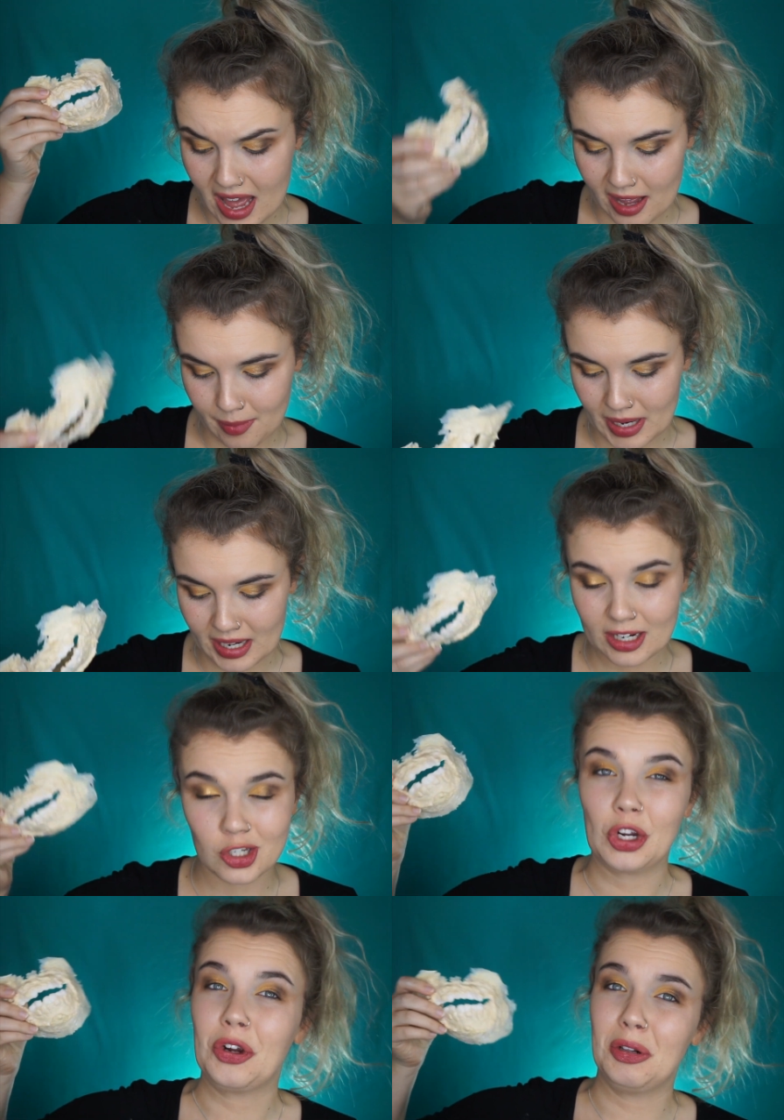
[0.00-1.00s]
I mean, in
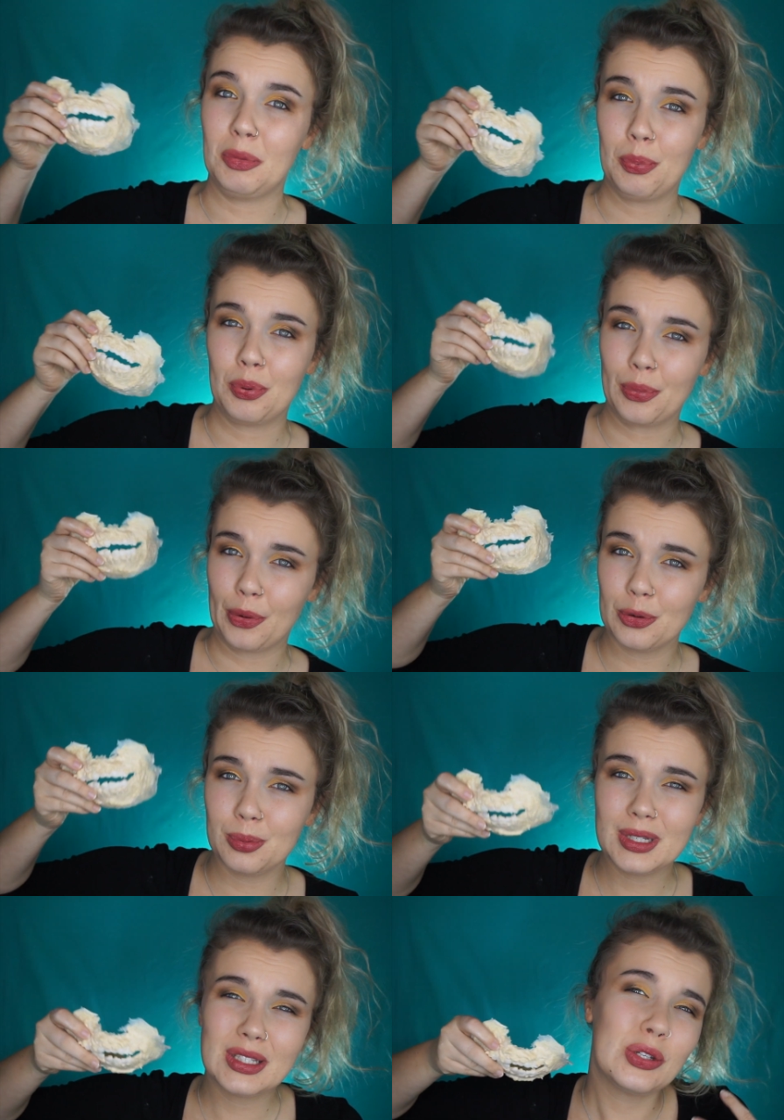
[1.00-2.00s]
total it
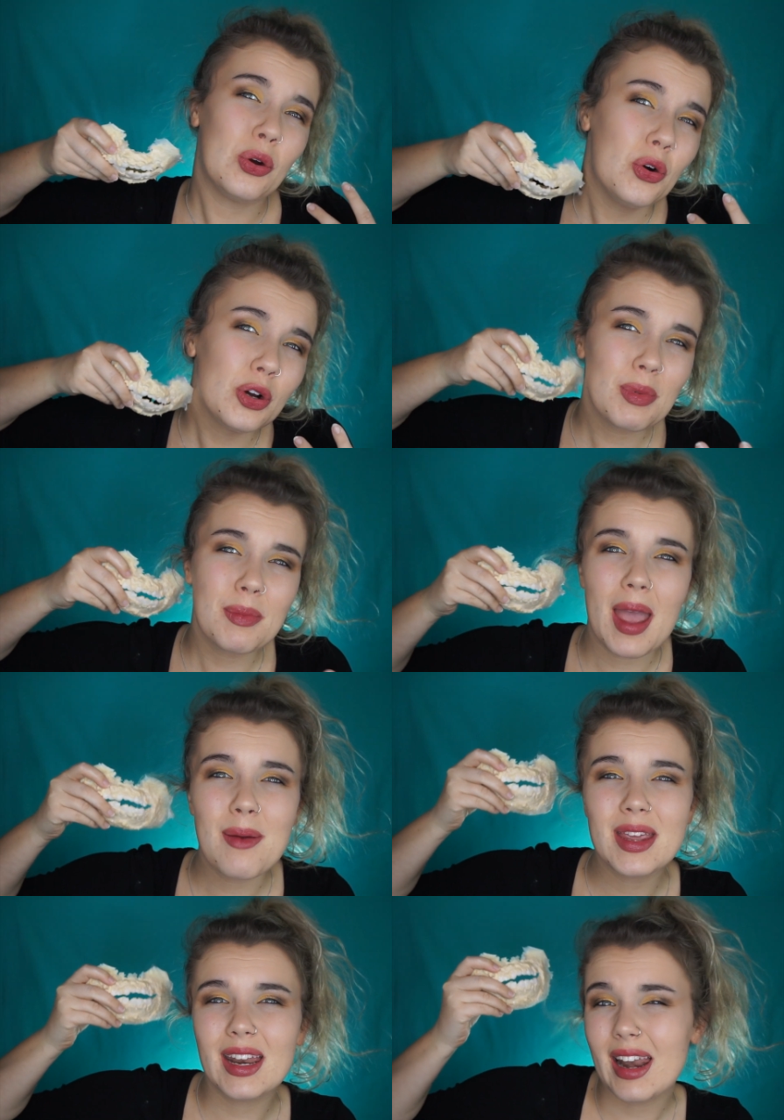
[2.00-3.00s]
probably took me
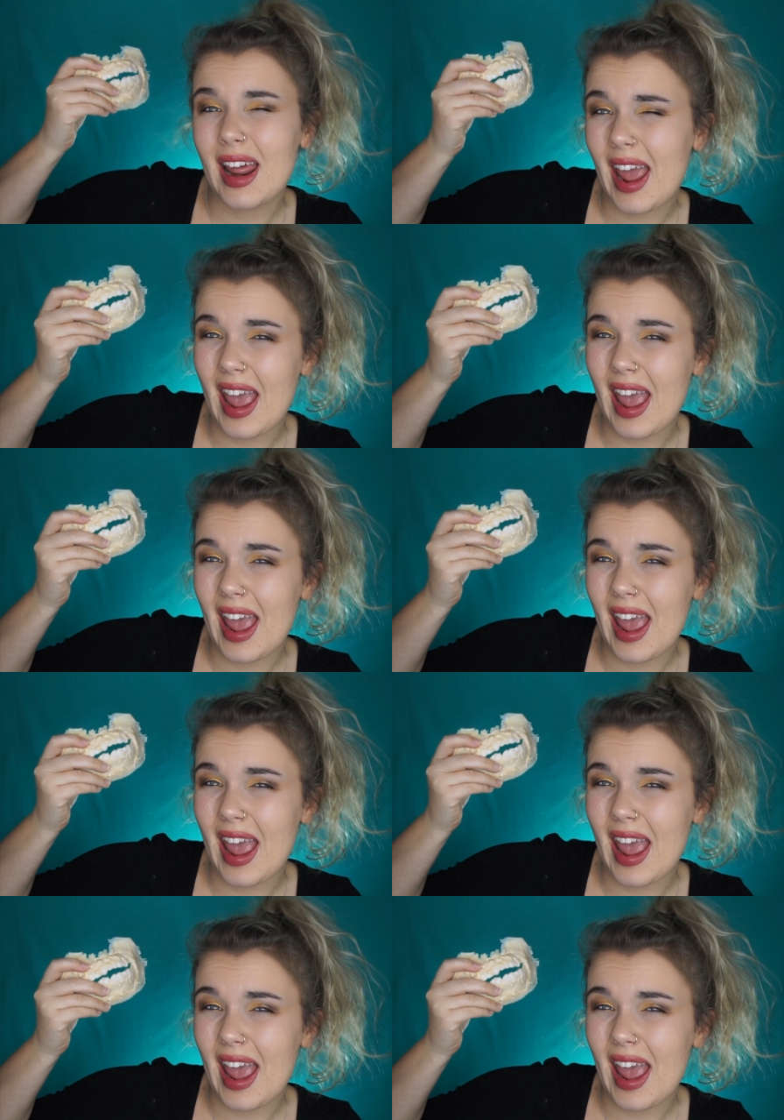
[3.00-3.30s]
maybe an